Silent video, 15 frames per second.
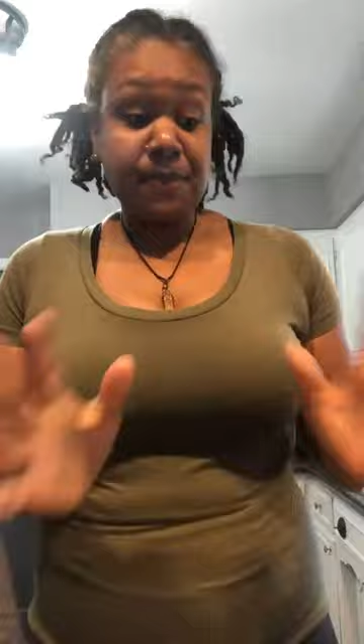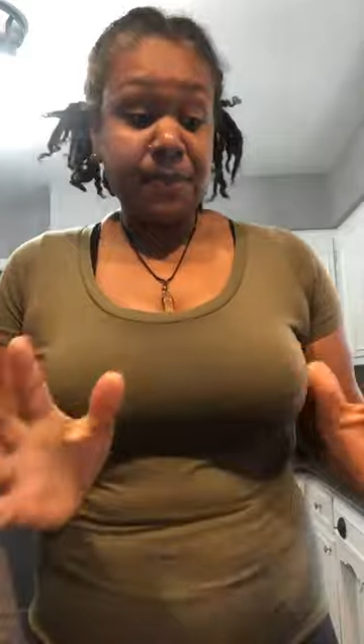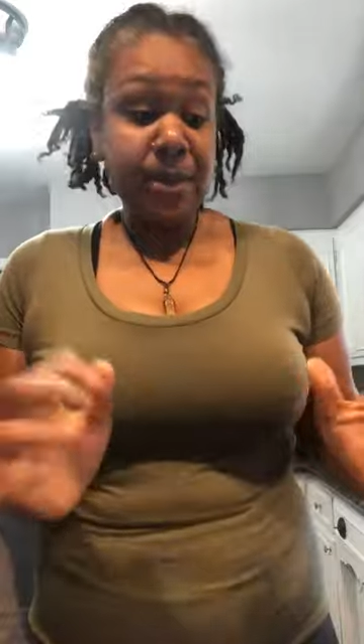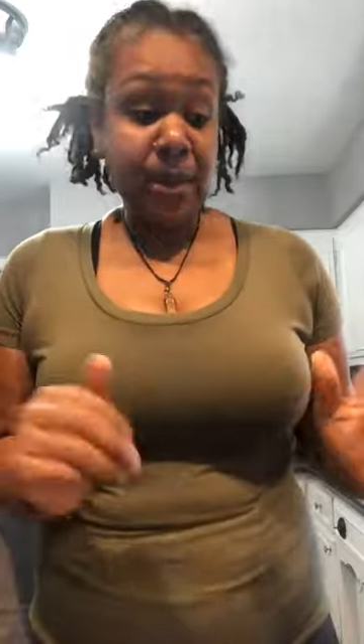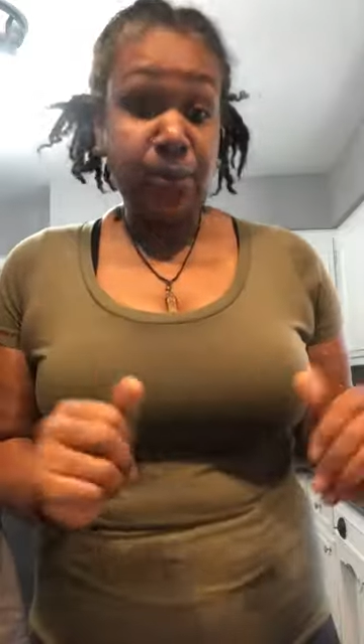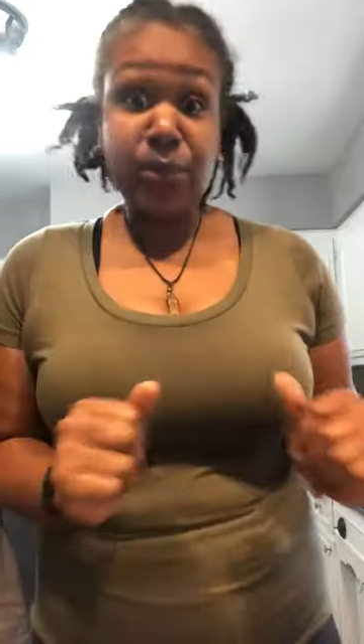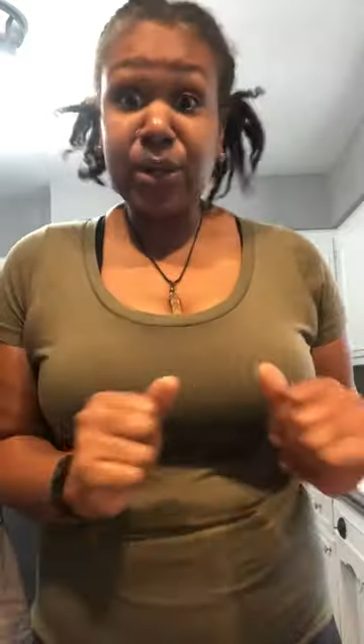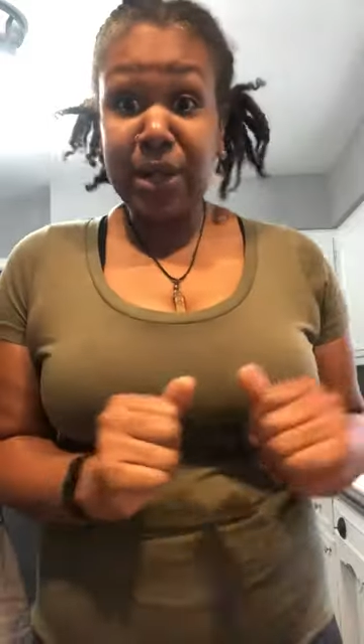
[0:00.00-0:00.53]

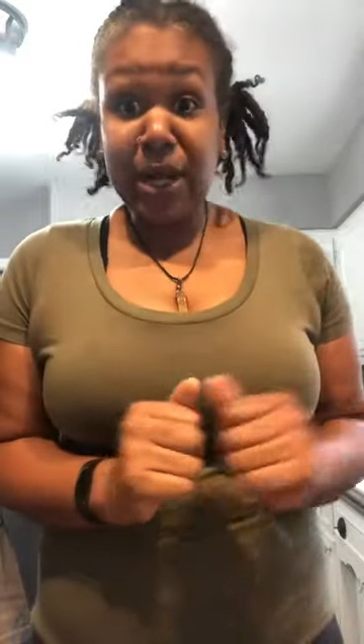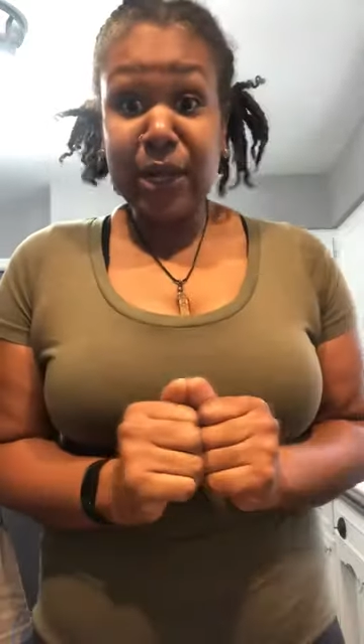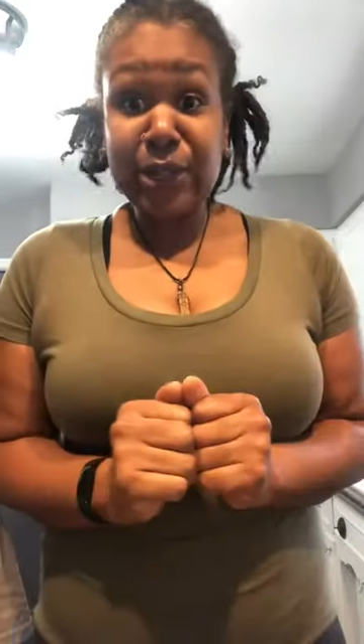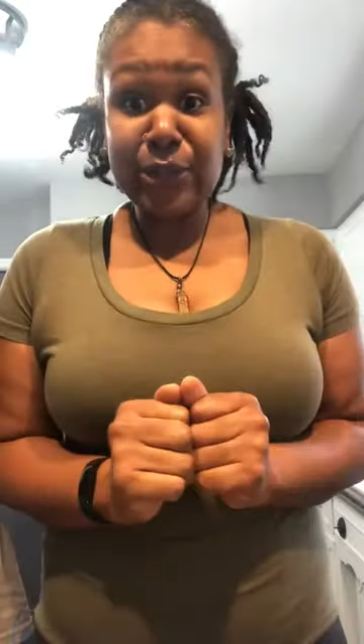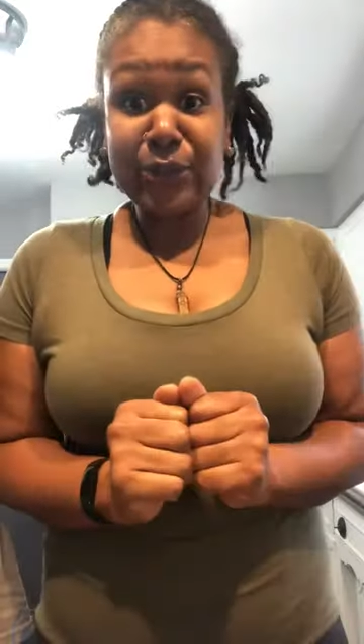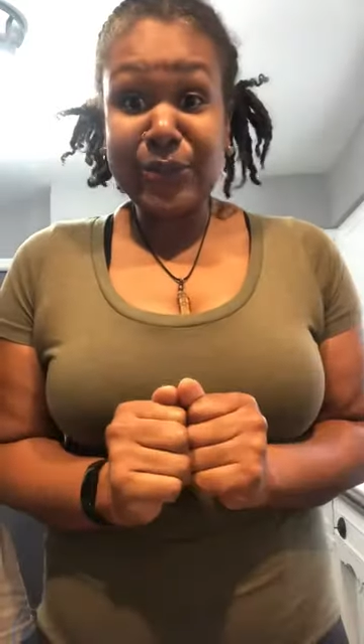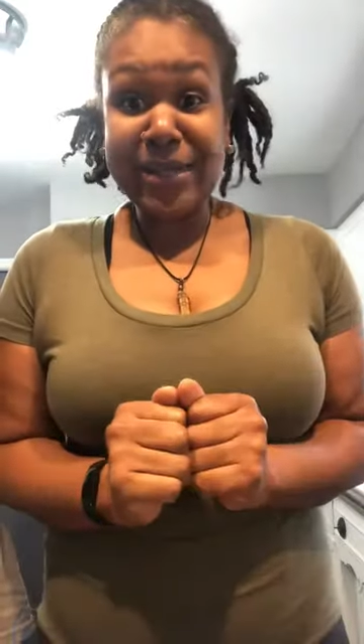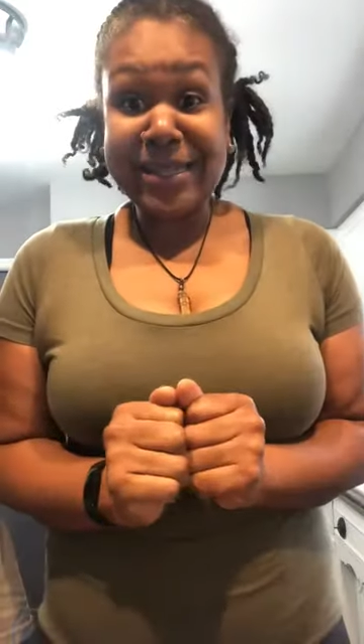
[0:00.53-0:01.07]
But we're not
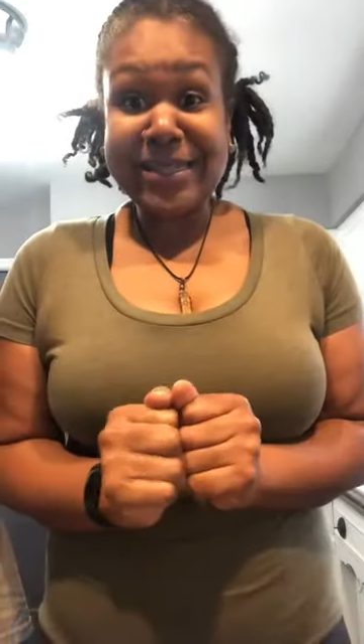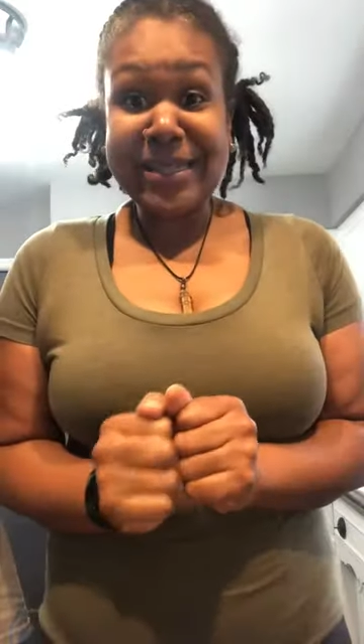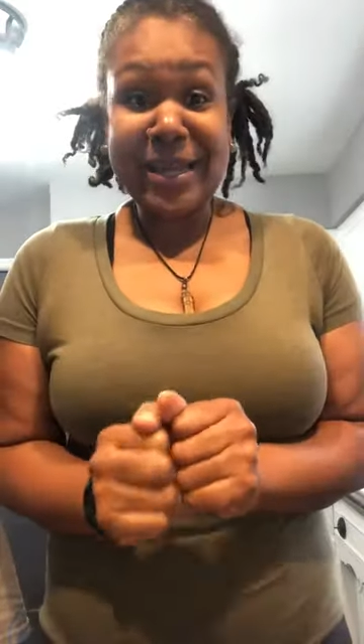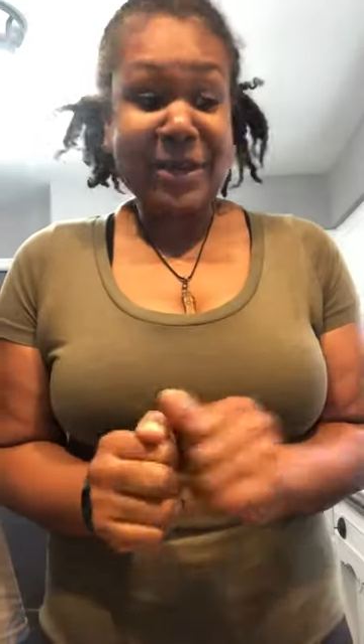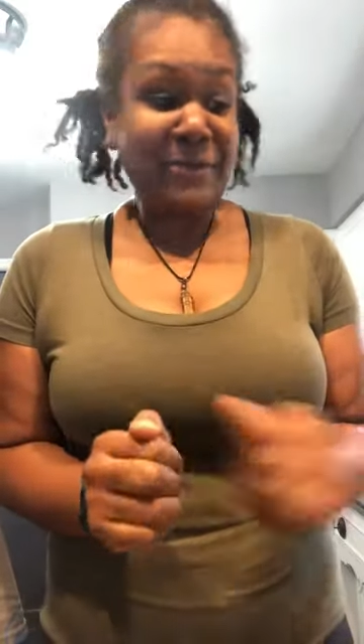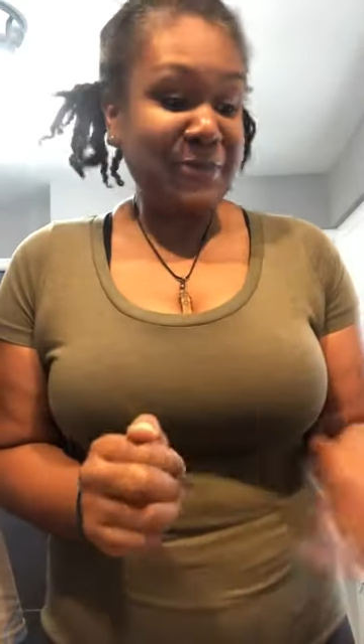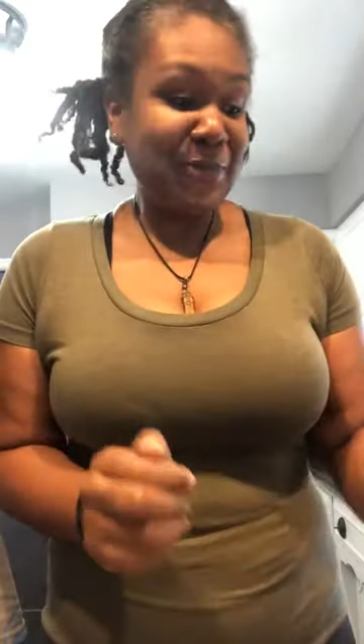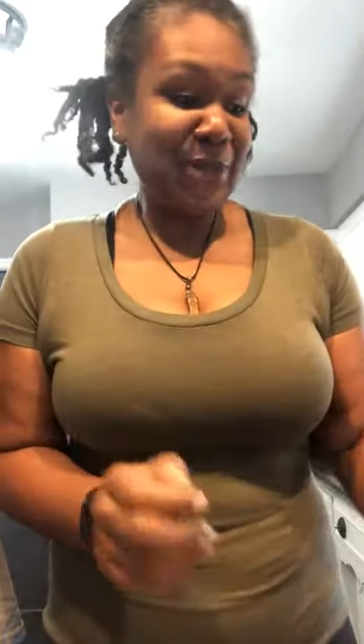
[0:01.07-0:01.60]
going to do that
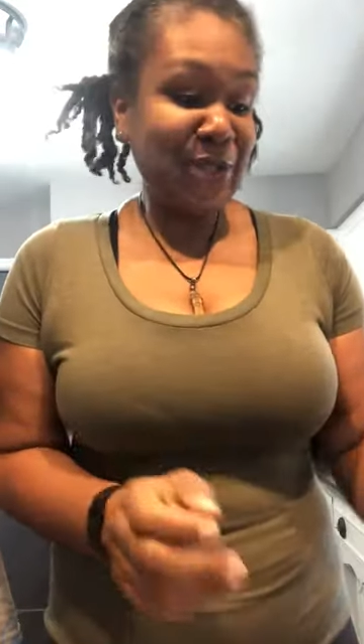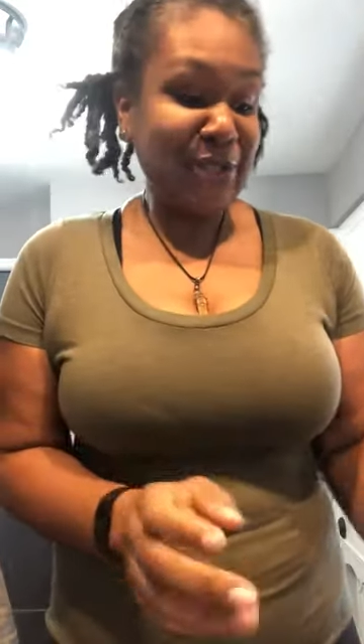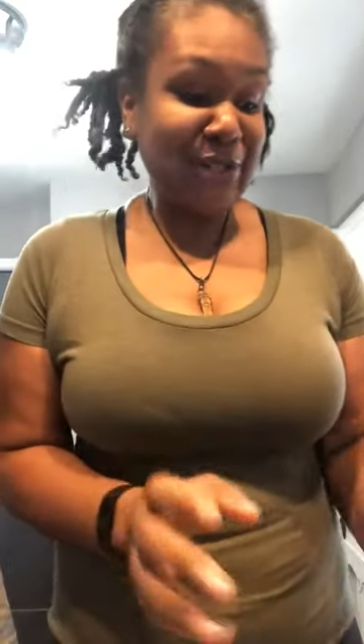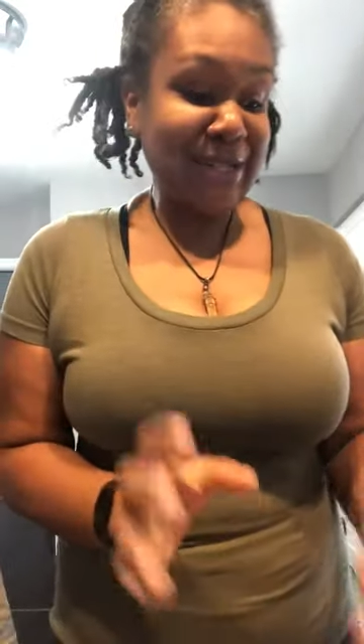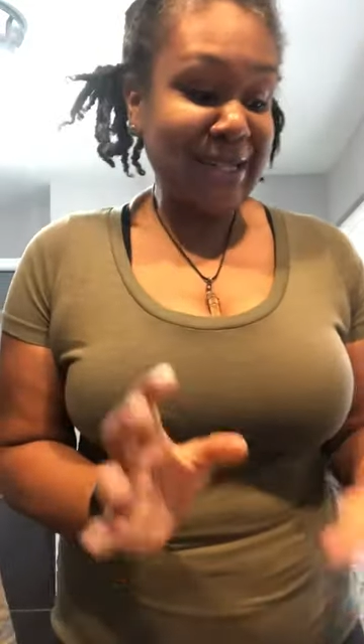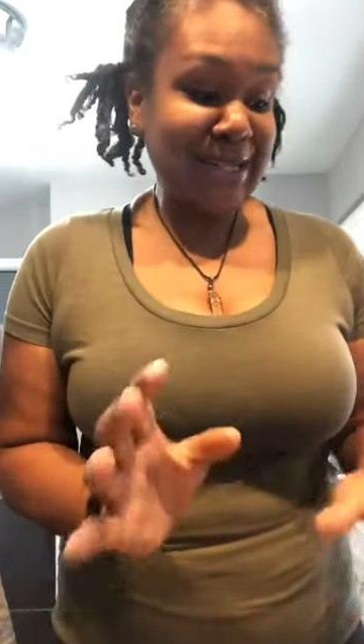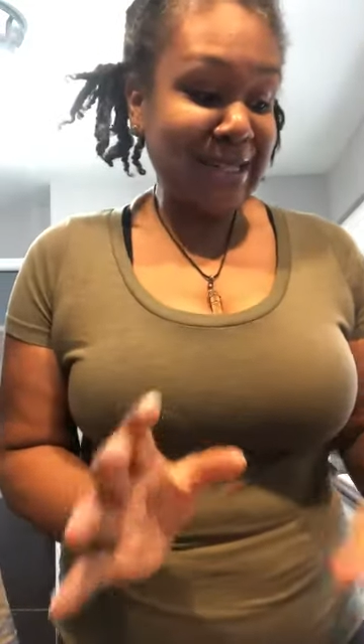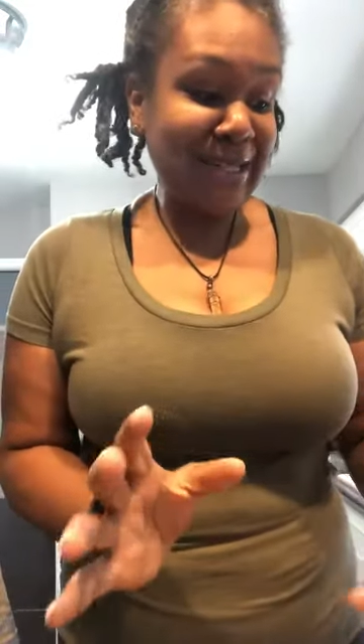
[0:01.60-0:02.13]
today. We're just
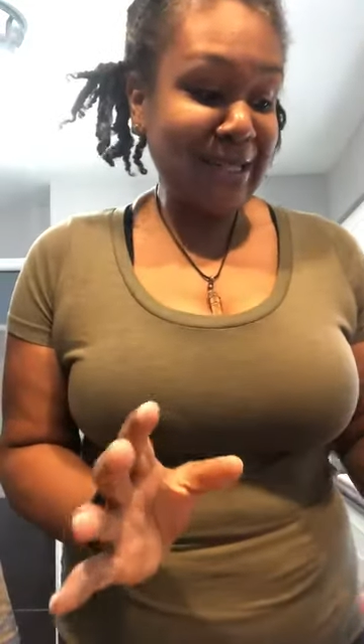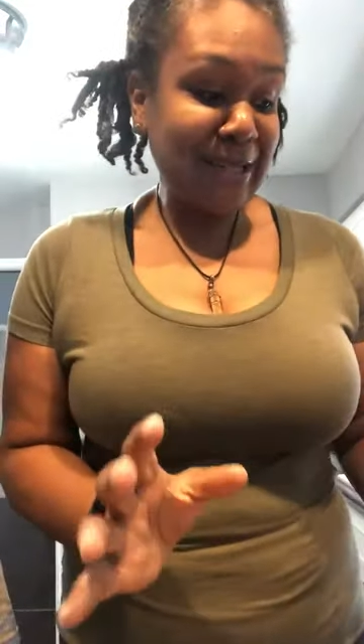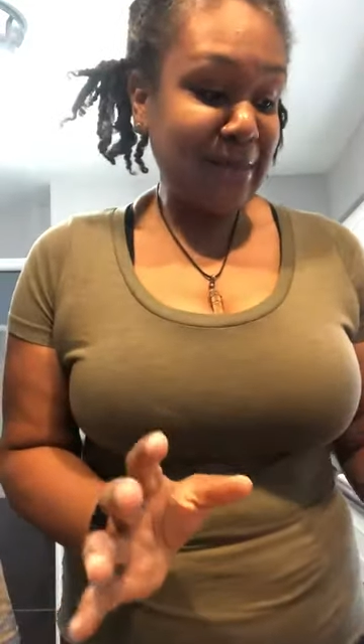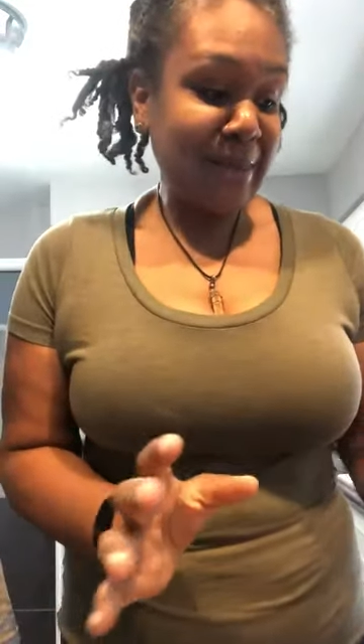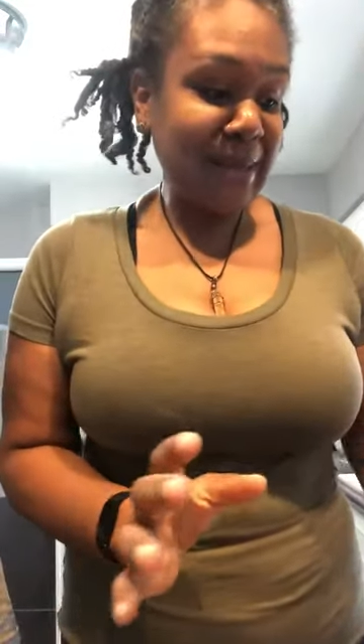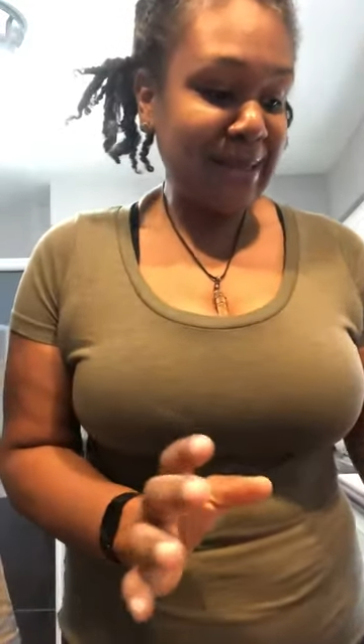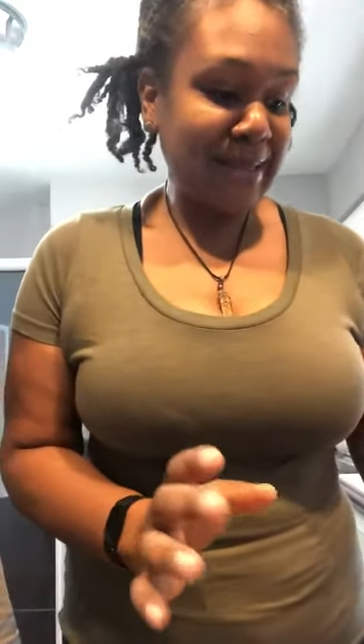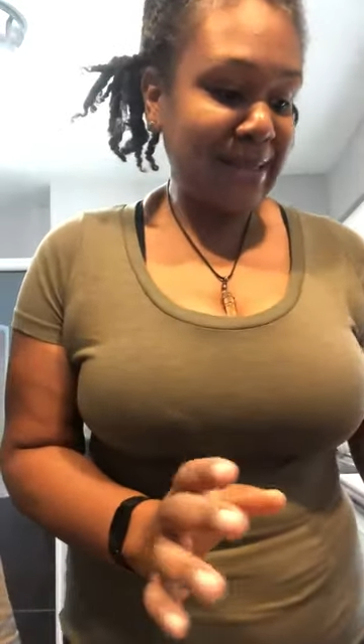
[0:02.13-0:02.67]
going to stick to the
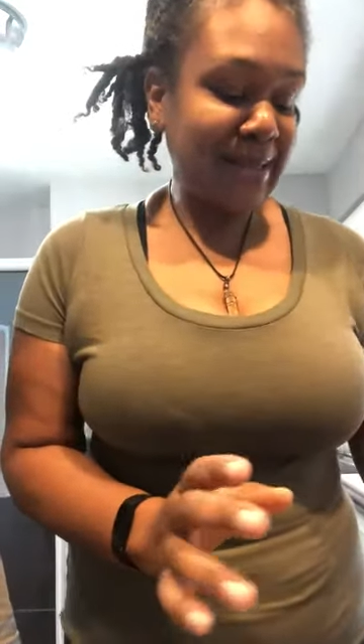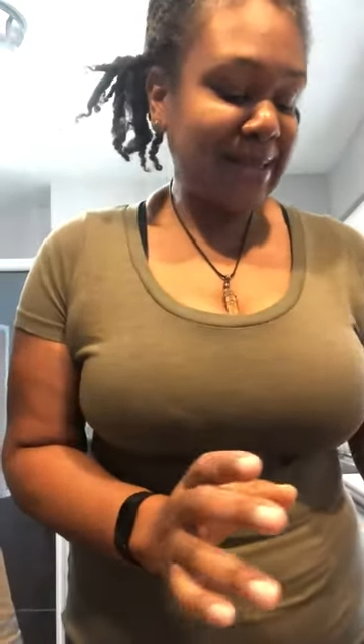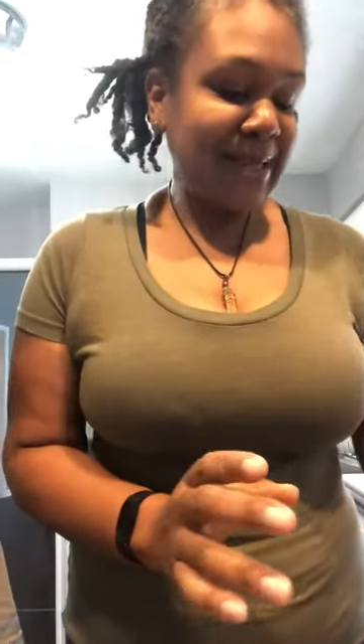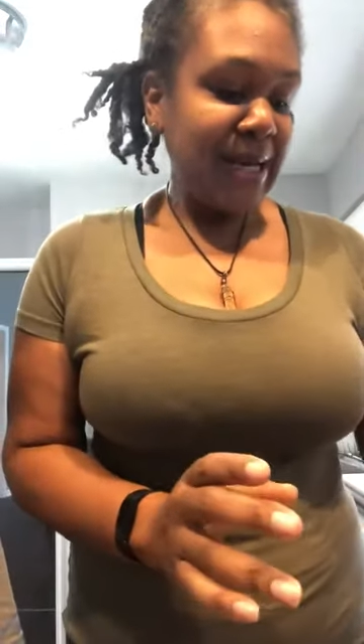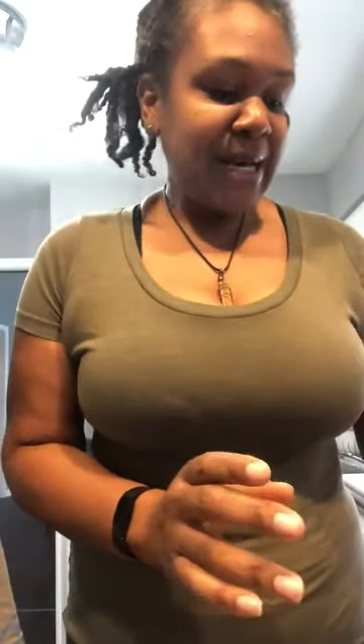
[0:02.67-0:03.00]
basics.